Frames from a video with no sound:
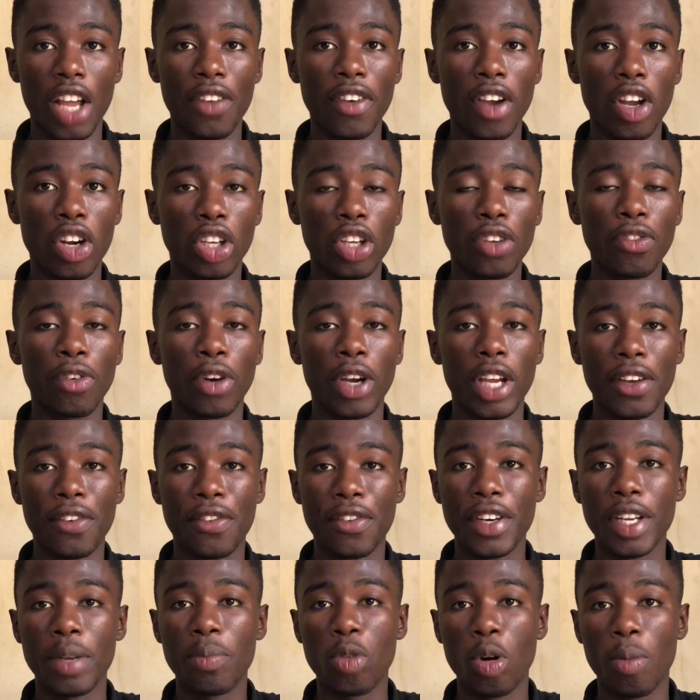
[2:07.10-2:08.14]
you're looking for a
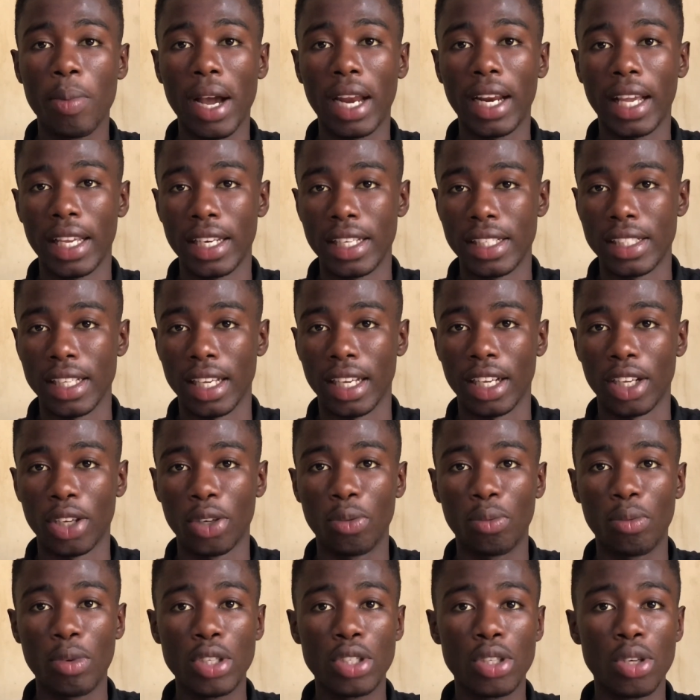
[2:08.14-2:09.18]
free mobile editor
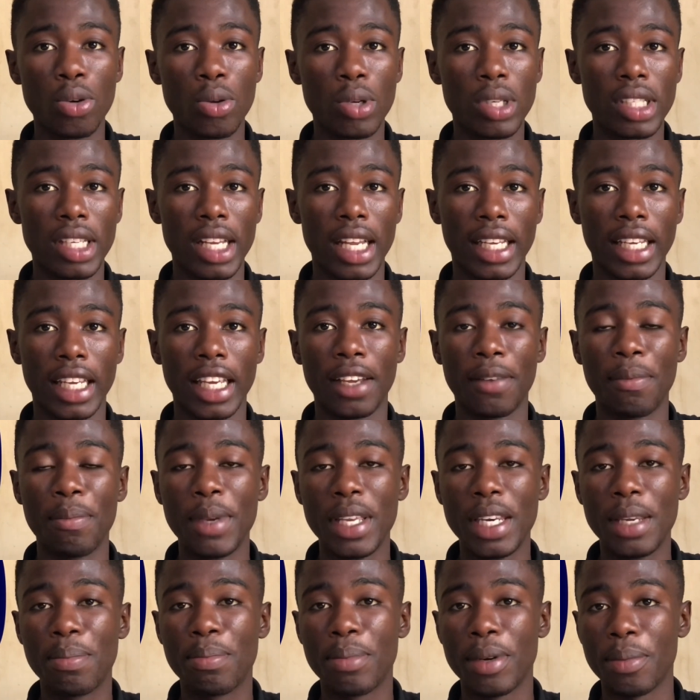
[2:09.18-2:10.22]
which looks like a
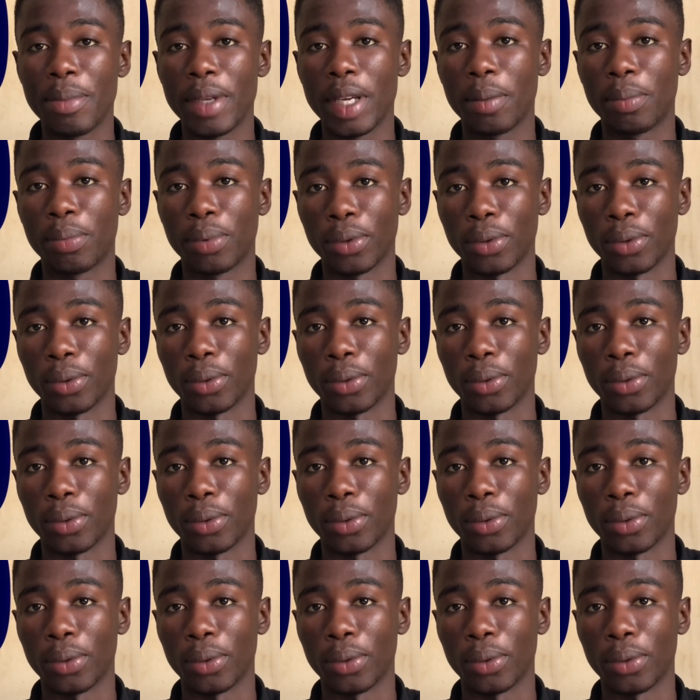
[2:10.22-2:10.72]
mini Premiere Pro,